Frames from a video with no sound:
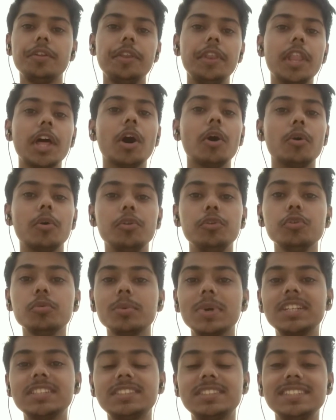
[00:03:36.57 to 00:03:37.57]
Now you
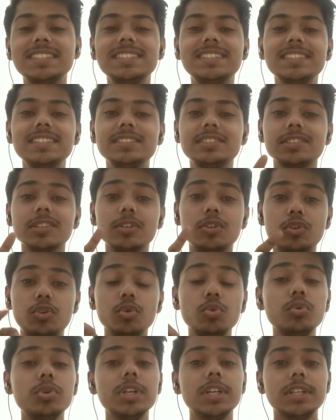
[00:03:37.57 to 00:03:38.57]
might see these
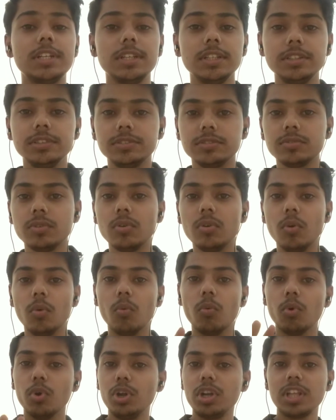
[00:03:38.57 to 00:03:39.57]
two ratings,
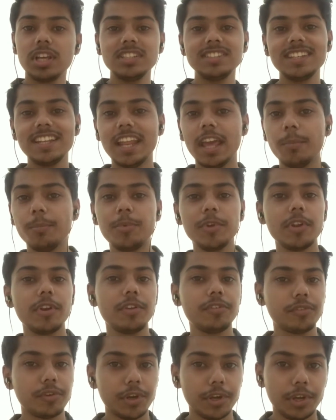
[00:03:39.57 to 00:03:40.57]
voltage and
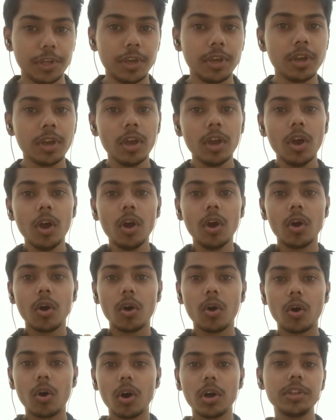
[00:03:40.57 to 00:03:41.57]
amperage rating,
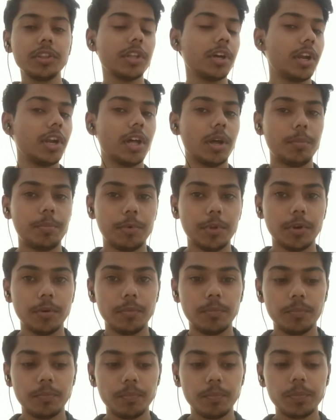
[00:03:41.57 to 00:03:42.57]
on the adapter.
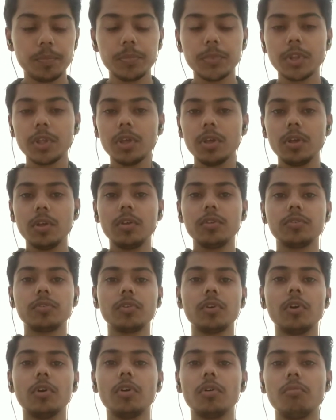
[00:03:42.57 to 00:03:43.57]

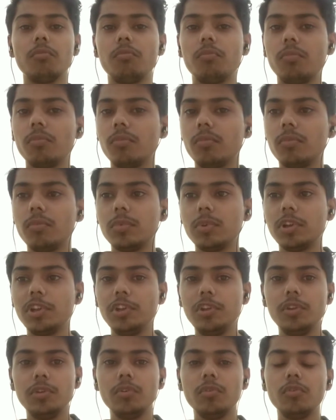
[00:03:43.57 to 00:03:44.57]
So
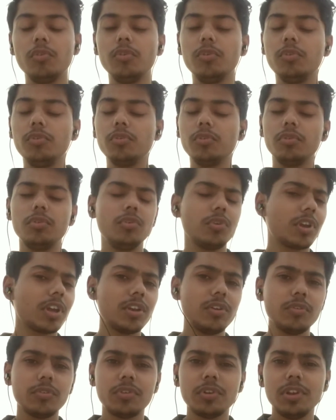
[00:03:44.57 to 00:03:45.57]
you
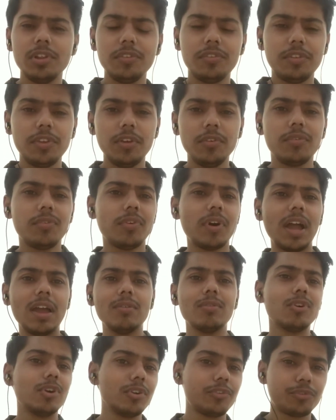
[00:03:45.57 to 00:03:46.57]
can usually see
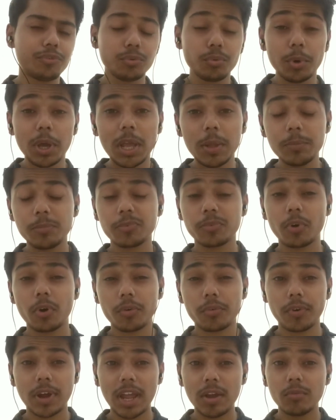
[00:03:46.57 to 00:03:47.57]
5 volts 2 amps
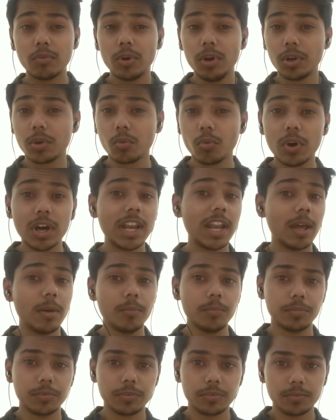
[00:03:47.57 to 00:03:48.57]
or 5 volt 1
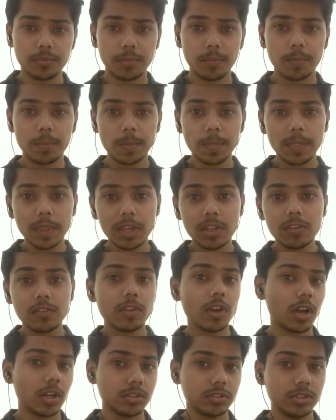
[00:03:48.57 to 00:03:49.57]
amps
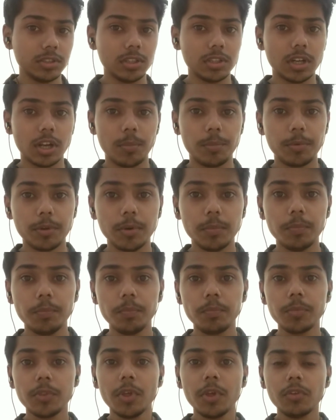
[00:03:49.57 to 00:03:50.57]
charging adapter.
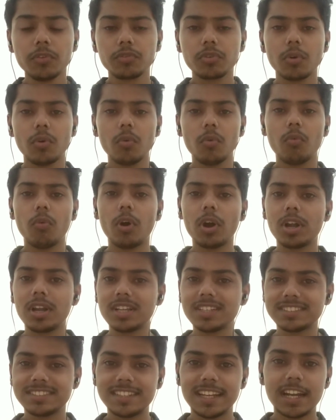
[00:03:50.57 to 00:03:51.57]
So what
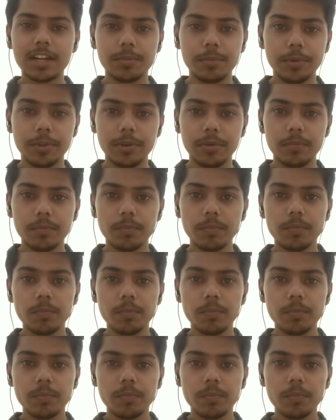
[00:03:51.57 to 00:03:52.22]
does that mean?